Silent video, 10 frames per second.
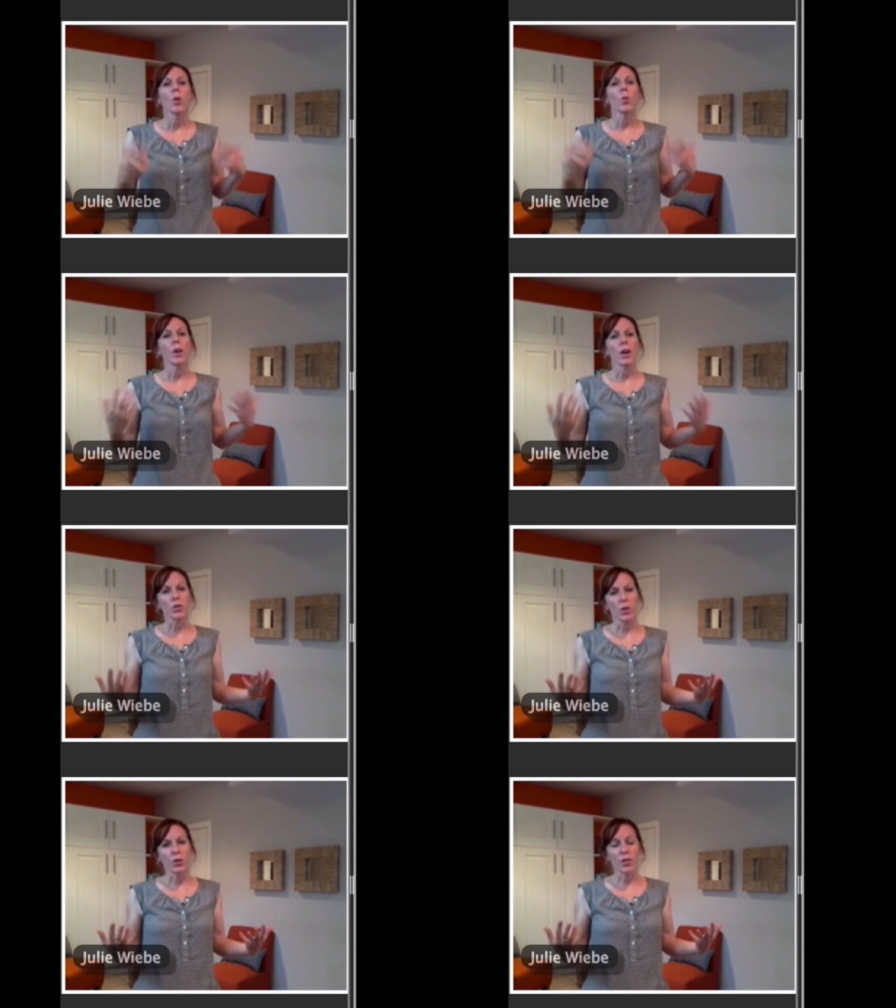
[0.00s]
We
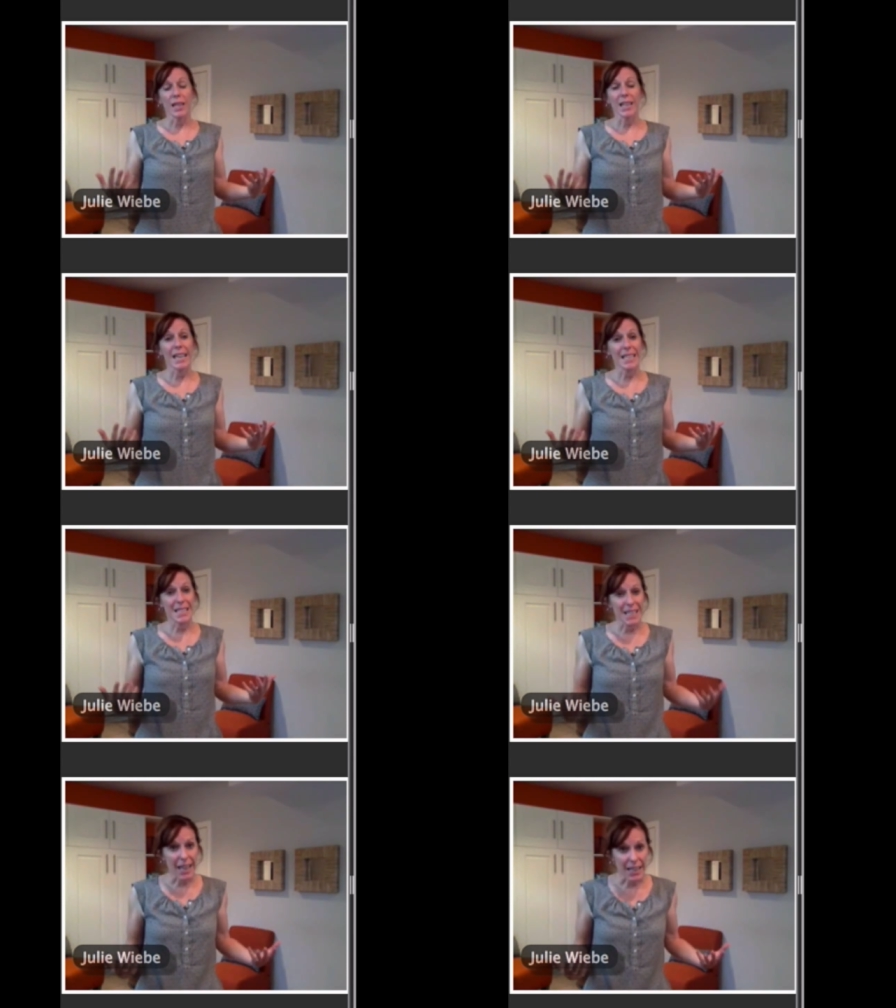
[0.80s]
also understand
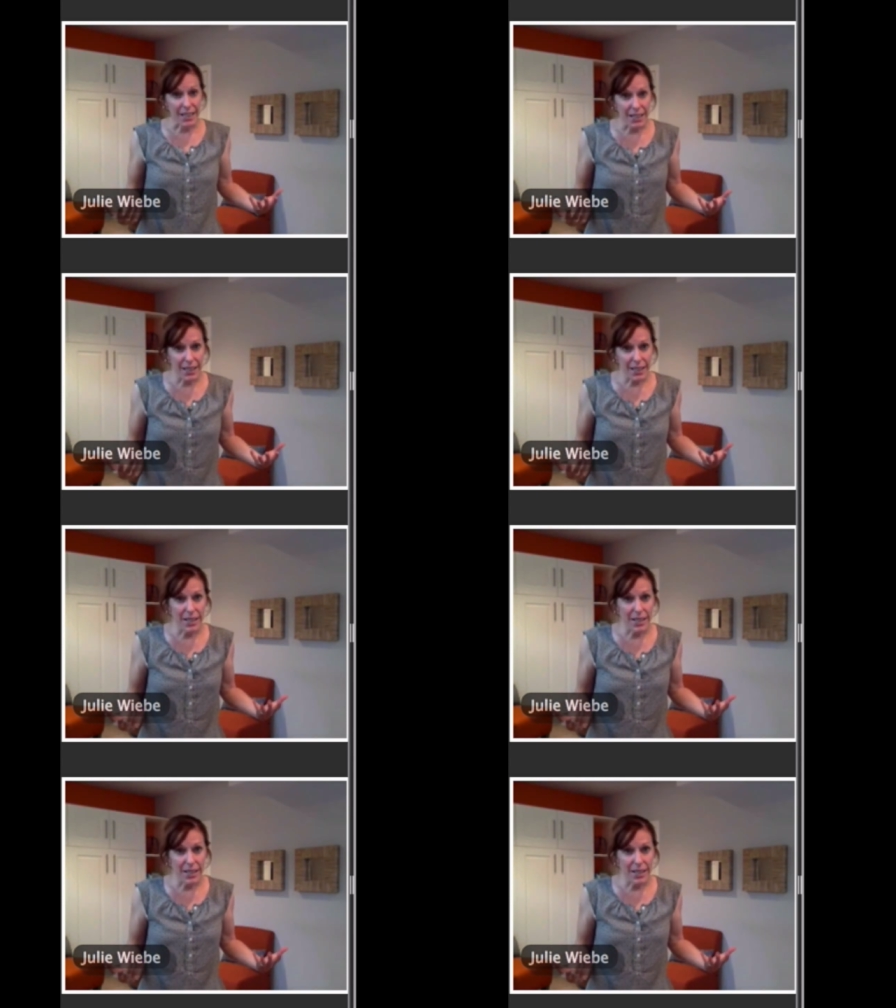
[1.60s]
anxiety